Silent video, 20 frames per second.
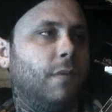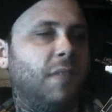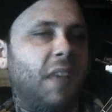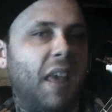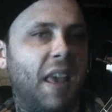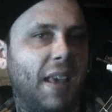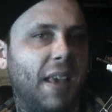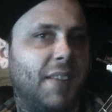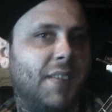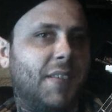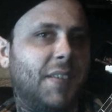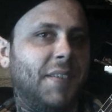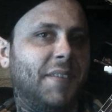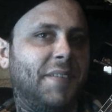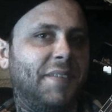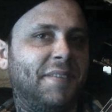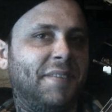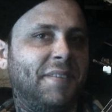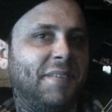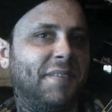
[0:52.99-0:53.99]
Thanks.
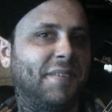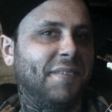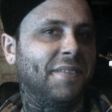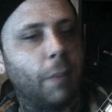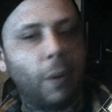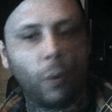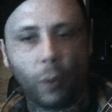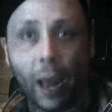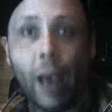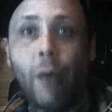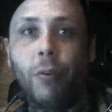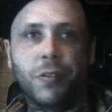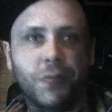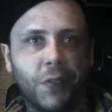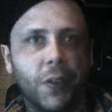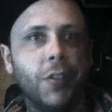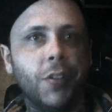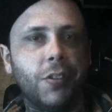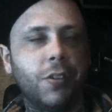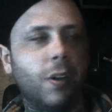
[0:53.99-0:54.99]
But when I was
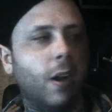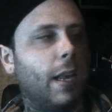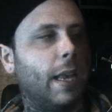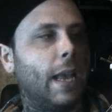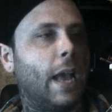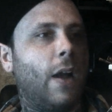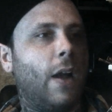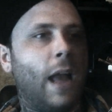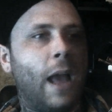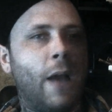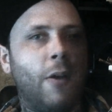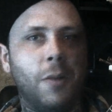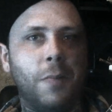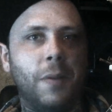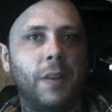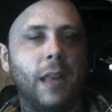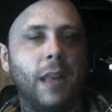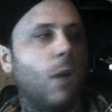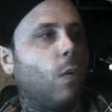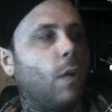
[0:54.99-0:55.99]
first starting out, I would have
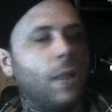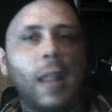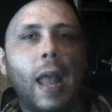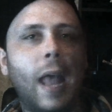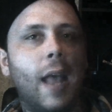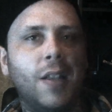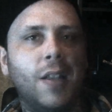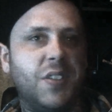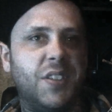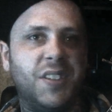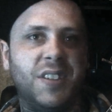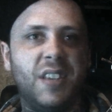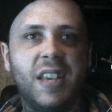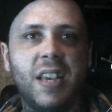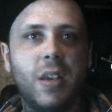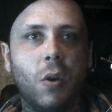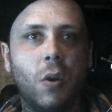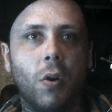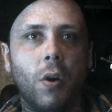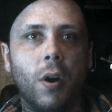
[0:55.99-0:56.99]
been like, what the hell is a
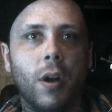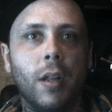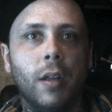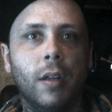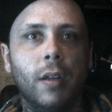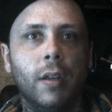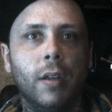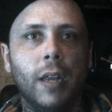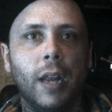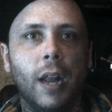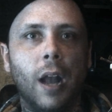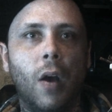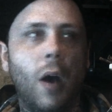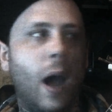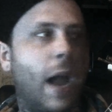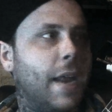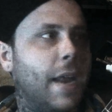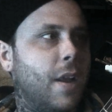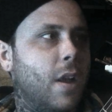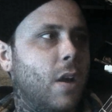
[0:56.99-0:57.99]
C chord? You know,
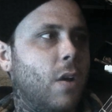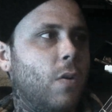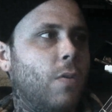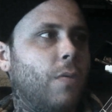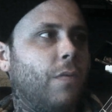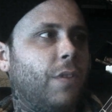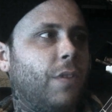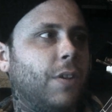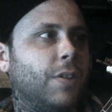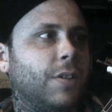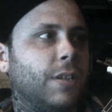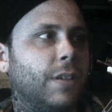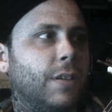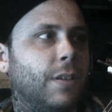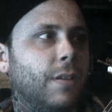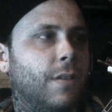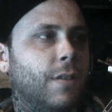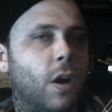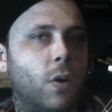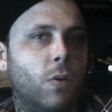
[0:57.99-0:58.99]
I know there's a
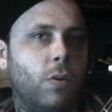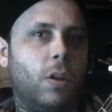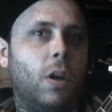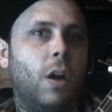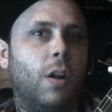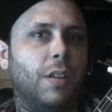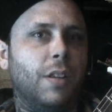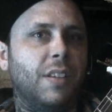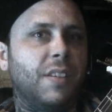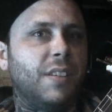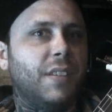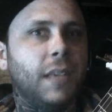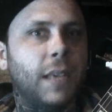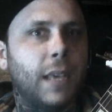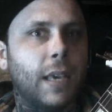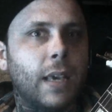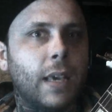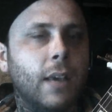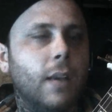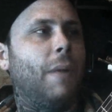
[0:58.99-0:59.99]
note called a
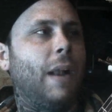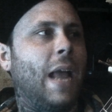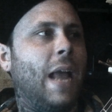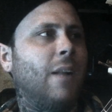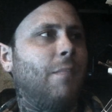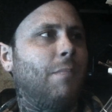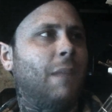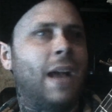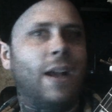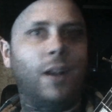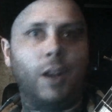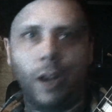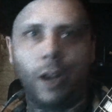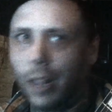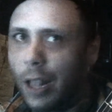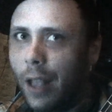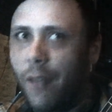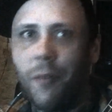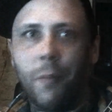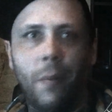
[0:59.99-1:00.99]
C, but I'm not good
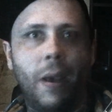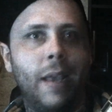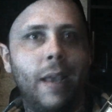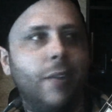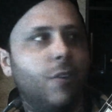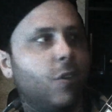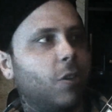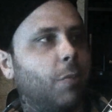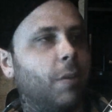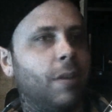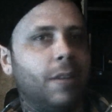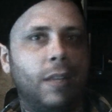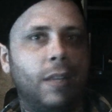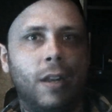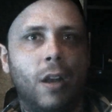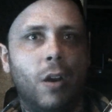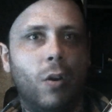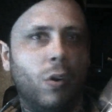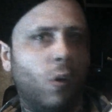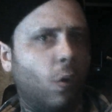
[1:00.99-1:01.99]
enough at my instrument to
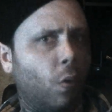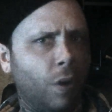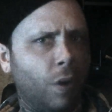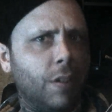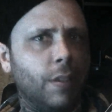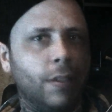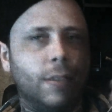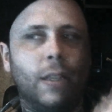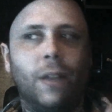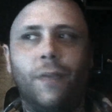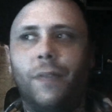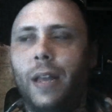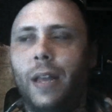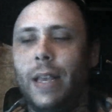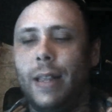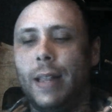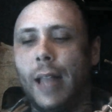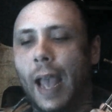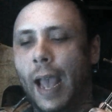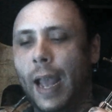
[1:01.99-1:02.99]
know chords and stuff
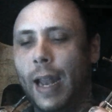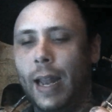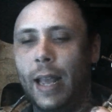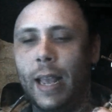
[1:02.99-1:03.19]
like that.